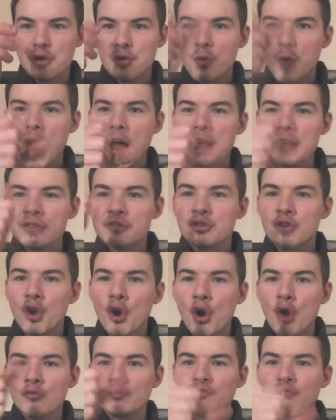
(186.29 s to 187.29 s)
One,
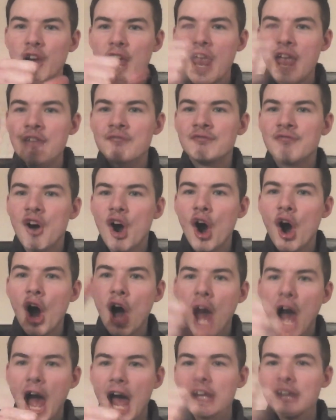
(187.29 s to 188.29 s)
two, three,
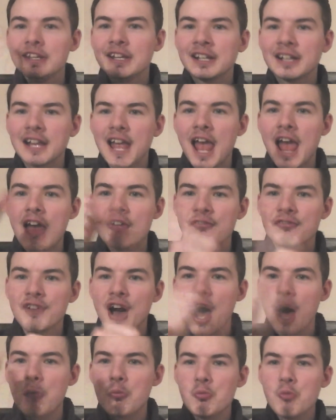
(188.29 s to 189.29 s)
four, I declare
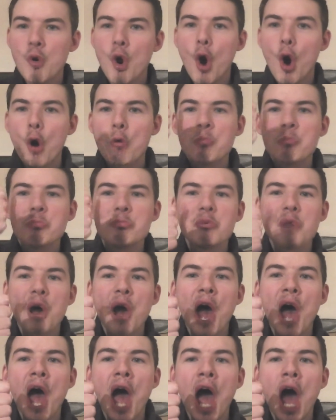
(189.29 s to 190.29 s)
thumb war.
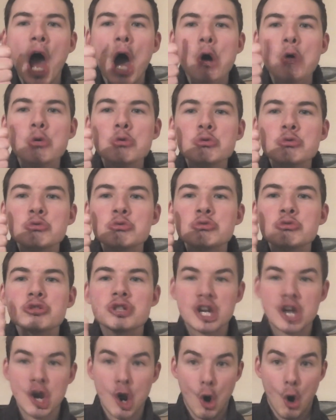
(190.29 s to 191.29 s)
Thou
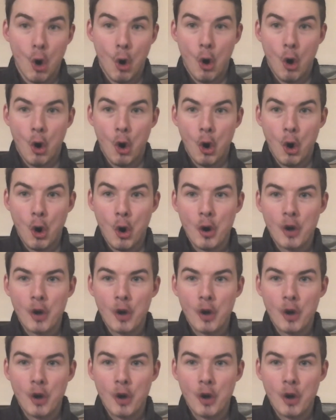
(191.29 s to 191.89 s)
God.